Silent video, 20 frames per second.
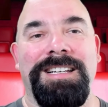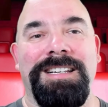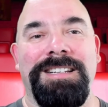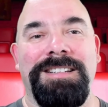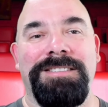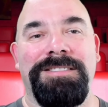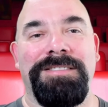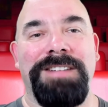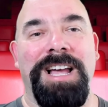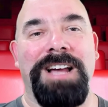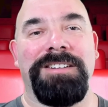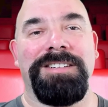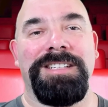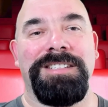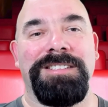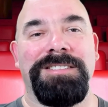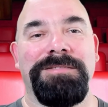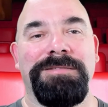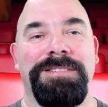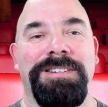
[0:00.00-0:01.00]
So now
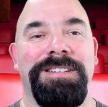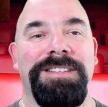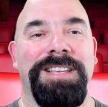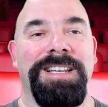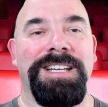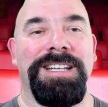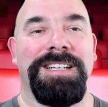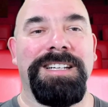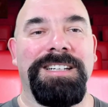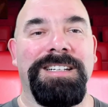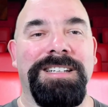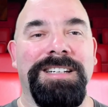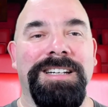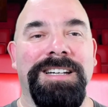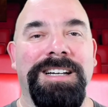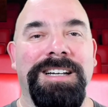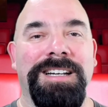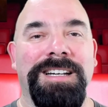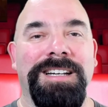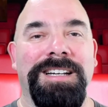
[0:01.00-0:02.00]
she's doing her thing.
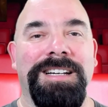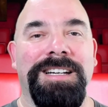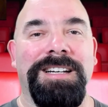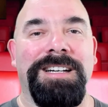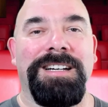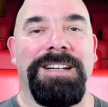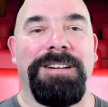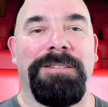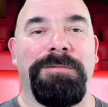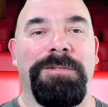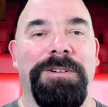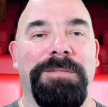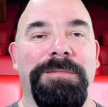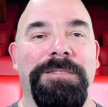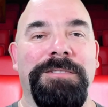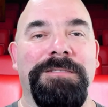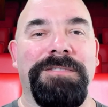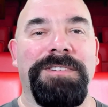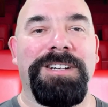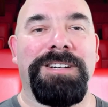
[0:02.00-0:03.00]
We're
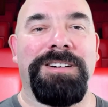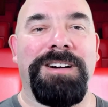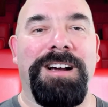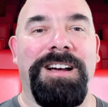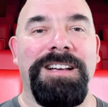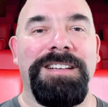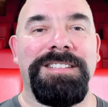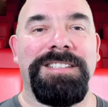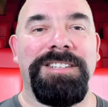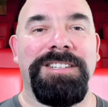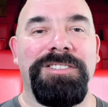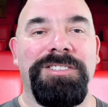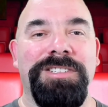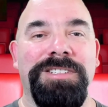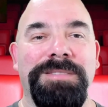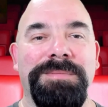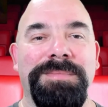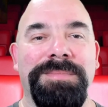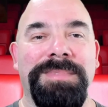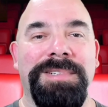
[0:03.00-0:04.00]
moving across the
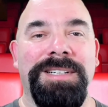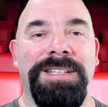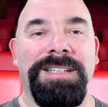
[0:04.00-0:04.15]
gym.